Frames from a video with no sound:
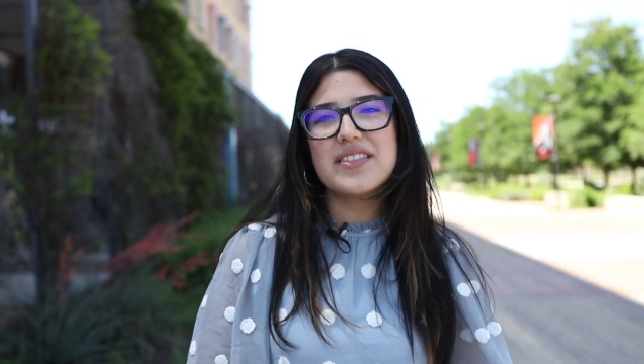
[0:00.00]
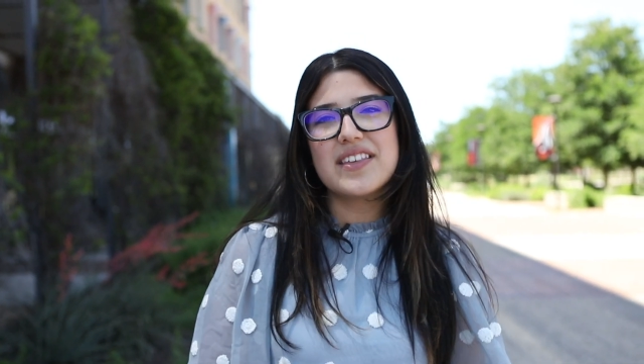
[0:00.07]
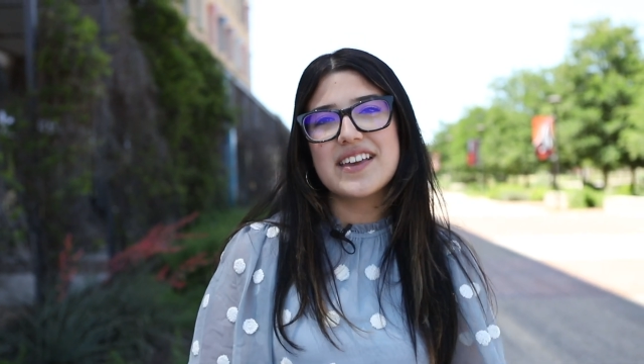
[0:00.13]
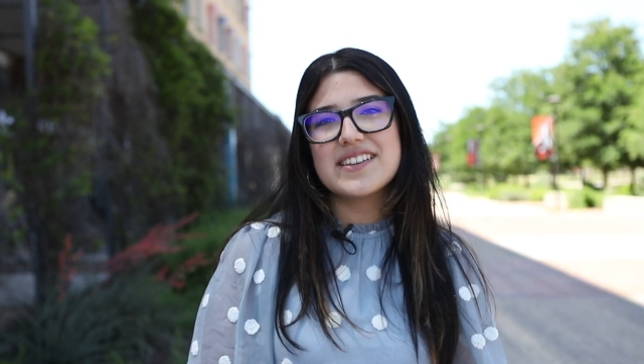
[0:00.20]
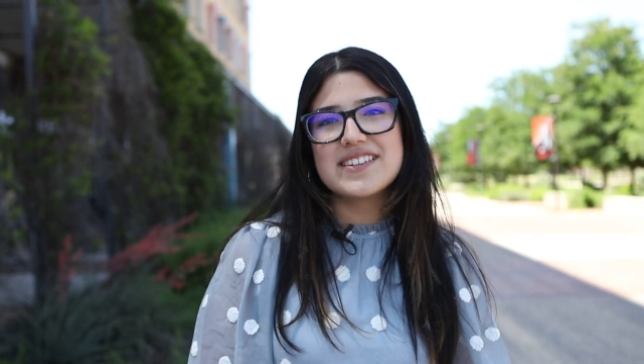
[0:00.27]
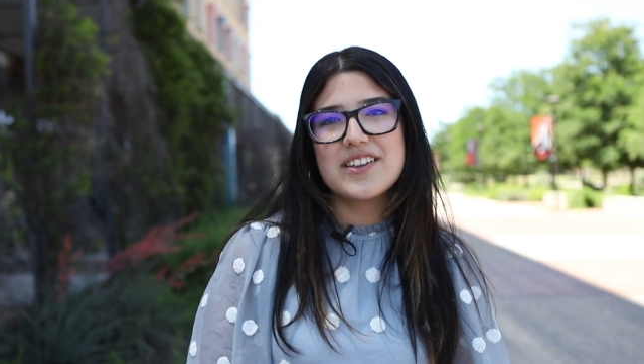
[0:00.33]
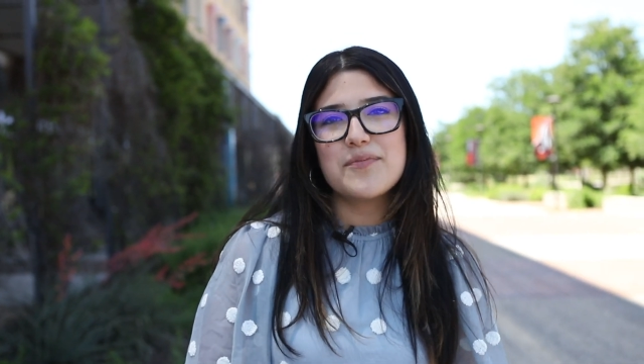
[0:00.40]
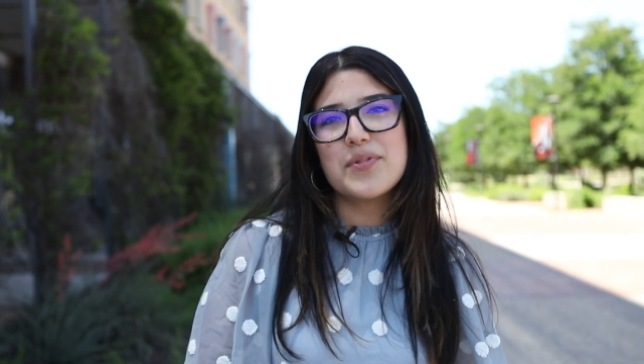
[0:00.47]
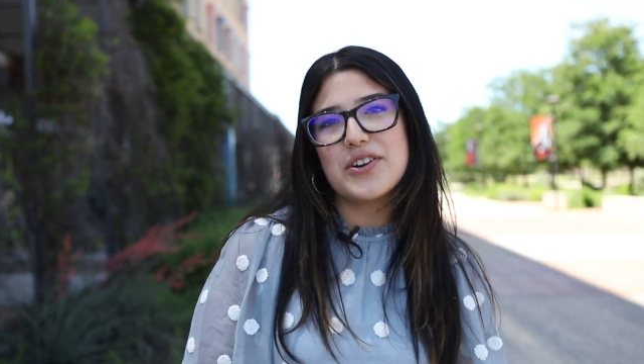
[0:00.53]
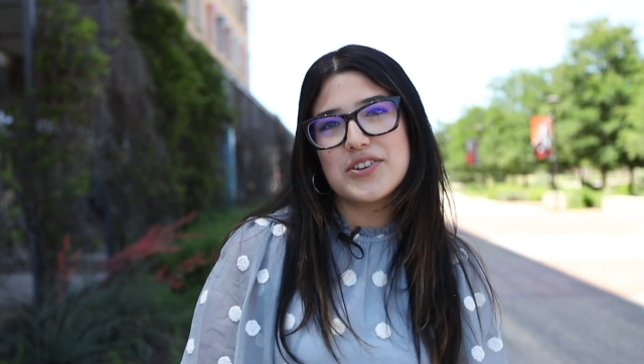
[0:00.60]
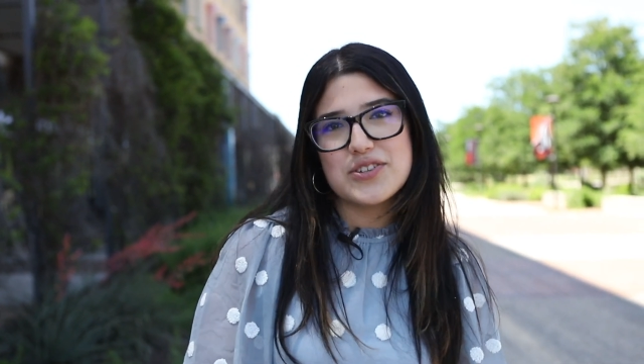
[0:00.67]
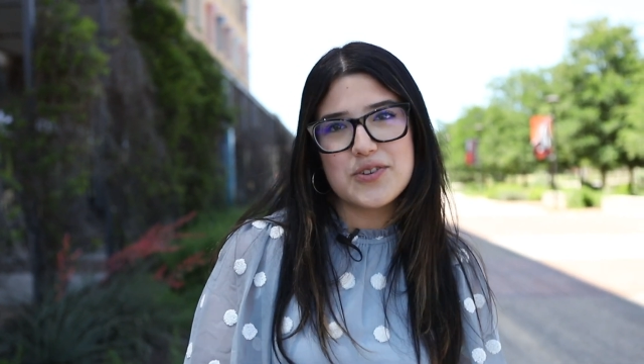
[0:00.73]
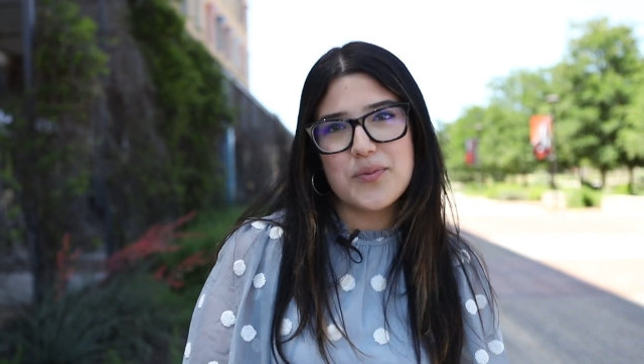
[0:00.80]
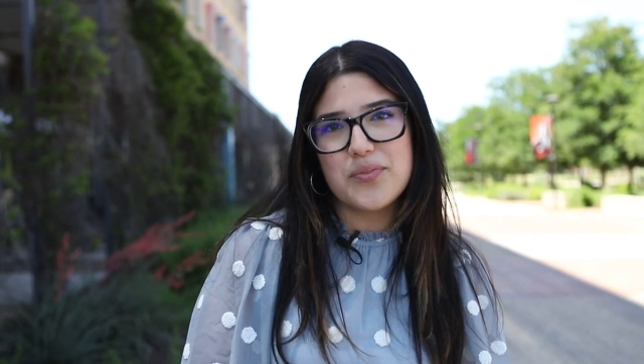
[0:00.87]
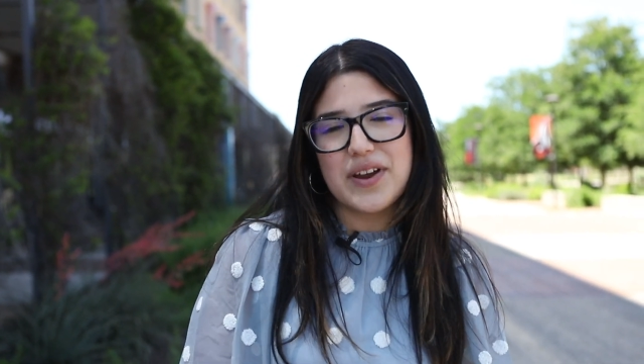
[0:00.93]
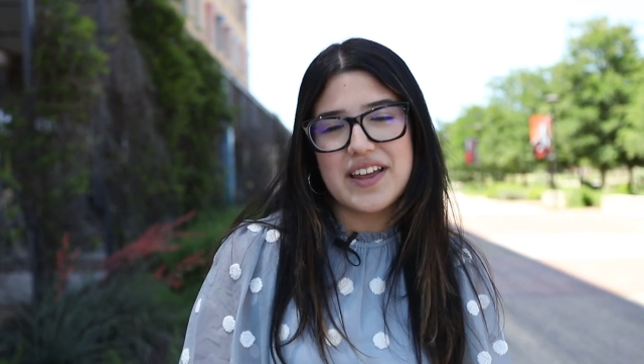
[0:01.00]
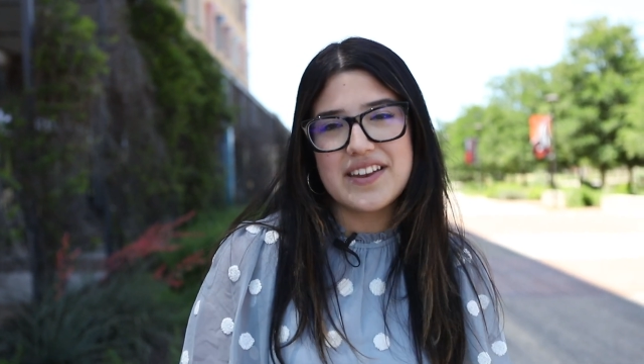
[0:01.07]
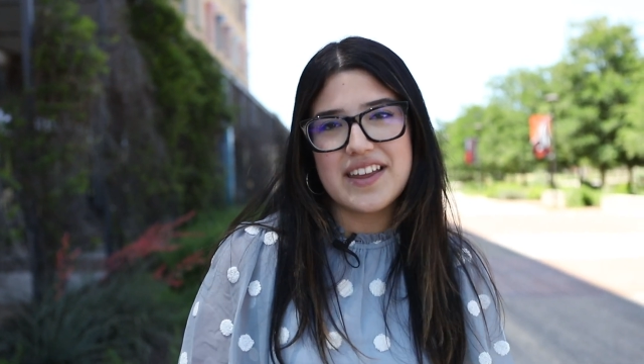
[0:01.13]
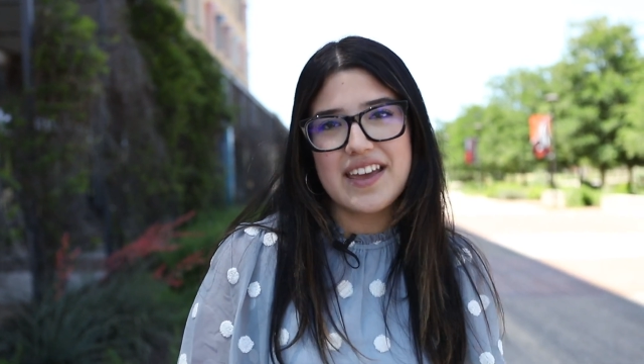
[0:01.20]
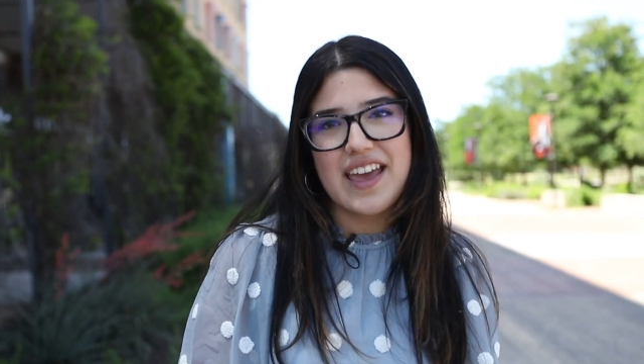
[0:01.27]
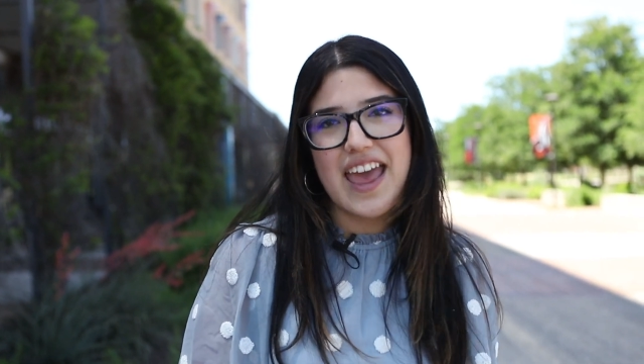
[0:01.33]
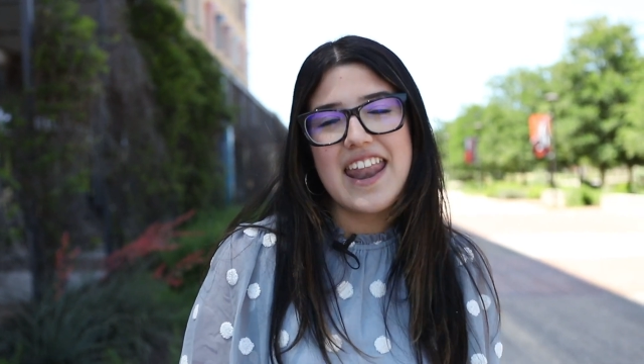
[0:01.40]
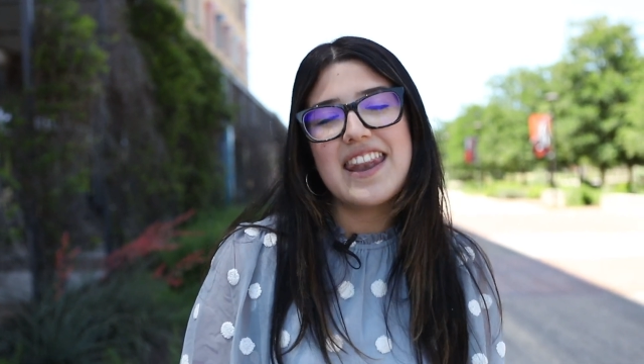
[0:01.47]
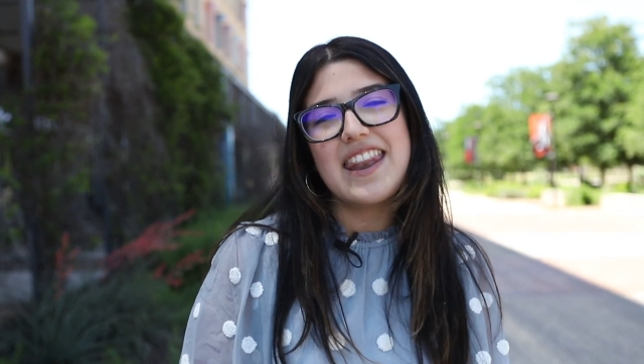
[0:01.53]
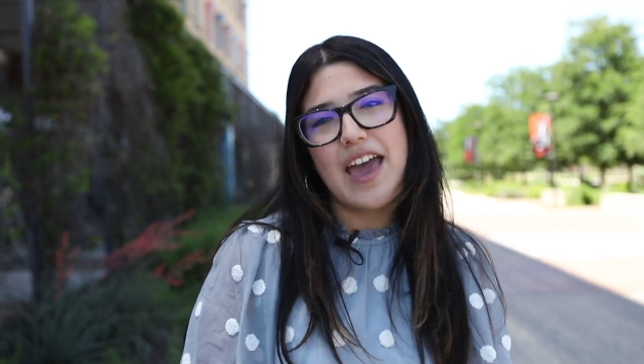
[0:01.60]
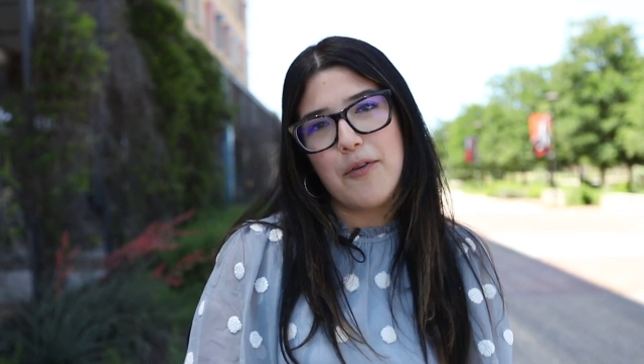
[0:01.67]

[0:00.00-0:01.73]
LinkedIn personal branding and